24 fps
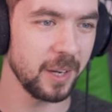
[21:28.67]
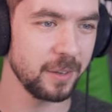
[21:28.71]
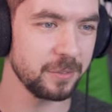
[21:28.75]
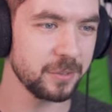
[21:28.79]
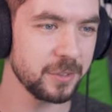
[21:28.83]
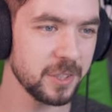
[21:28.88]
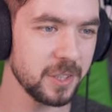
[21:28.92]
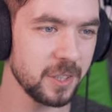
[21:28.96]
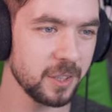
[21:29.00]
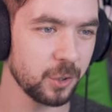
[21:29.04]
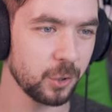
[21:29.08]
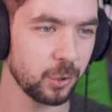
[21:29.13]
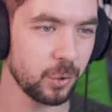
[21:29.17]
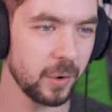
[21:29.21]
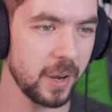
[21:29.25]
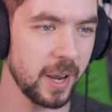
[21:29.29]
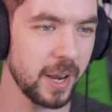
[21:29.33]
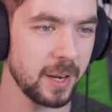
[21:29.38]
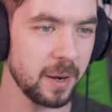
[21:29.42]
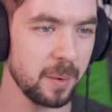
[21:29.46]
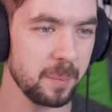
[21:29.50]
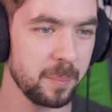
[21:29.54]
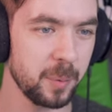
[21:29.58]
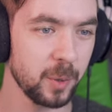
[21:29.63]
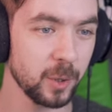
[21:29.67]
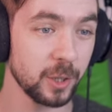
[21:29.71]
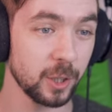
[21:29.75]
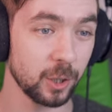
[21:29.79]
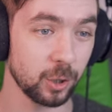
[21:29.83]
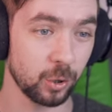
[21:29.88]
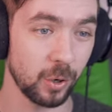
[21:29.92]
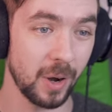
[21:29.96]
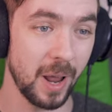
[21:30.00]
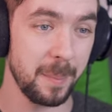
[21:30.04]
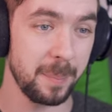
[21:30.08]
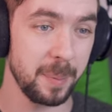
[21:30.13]
have to create and put the
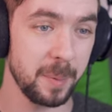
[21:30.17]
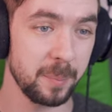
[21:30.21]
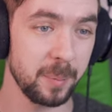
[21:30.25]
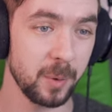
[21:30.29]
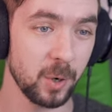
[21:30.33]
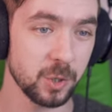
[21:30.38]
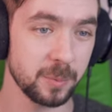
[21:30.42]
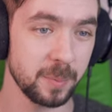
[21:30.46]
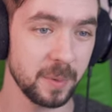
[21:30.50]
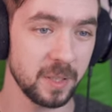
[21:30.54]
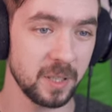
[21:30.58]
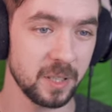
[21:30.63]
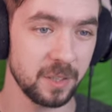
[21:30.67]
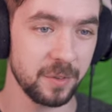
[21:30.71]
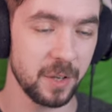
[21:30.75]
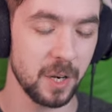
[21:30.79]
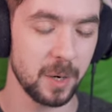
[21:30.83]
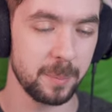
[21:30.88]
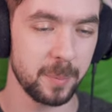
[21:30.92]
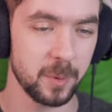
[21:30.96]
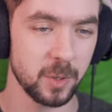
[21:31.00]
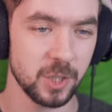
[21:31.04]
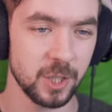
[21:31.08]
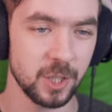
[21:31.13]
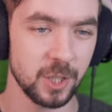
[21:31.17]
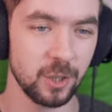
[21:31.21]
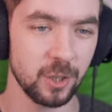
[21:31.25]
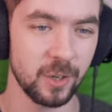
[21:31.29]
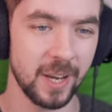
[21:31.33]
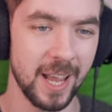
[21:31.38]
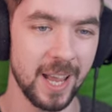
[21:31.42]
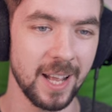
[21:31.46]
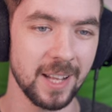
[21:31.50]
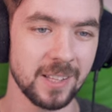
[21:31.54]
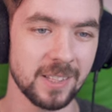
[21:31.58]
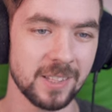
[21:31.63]
crap imposed by the developers in your
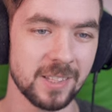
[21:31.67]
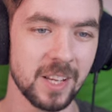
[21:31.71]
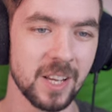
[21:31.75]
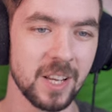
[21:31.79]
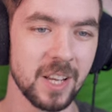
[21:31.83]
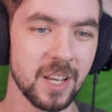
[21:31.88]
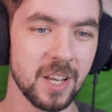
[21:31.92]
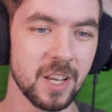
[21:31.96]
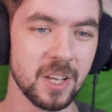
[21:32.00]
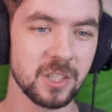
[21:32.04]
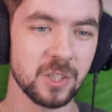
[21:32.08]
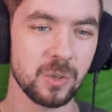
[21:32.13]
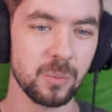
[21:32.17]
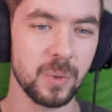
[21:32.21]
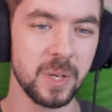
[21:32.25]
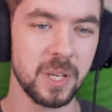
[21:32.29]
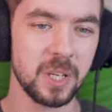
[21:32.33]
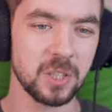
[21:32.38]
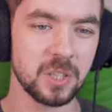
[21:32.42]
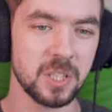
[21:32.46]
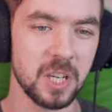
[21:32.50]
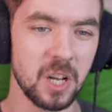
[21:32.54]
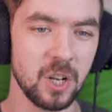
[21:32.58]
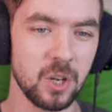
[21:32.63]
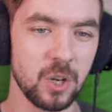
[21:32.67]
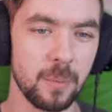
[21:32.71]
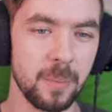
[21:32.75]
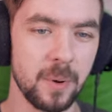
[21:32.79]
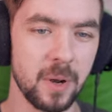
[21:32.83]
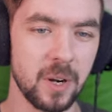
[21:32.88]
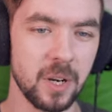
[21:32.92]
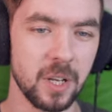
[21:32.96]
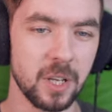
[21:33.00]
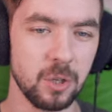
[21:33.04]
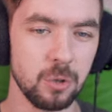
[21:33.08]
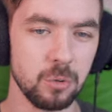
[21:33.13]
hands, so we could tell you
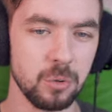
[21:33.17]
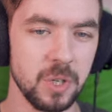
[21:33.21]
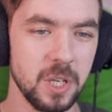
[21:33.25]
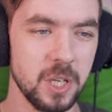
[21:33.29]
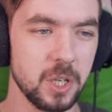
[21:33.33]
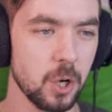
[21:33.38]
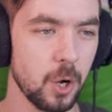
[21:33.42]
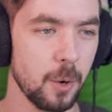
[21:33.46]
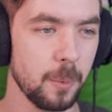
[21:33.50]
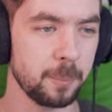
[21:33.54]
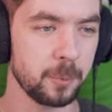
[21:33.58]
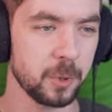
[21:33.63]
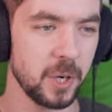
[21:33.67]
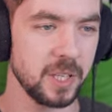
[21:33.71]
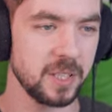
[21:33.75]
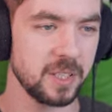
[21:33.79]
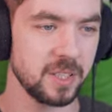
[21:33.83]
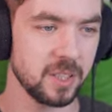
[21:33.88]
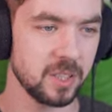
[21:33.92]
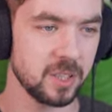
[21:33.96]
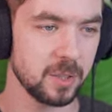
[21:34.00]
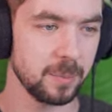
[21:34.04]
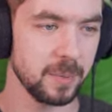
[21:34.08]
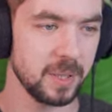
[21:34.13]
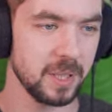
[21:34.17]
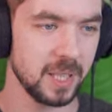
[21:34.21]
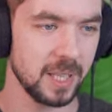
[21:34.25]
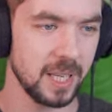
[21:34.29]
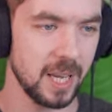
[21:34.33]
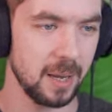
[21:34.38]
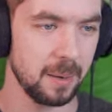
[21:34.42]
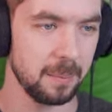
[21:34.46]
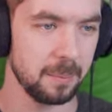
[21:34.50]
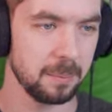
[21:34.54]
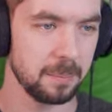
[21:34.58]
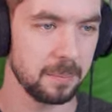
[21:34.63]
about a unique upgrade system in the
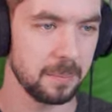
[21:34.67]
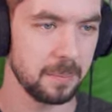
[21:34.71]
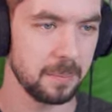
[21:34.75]
game.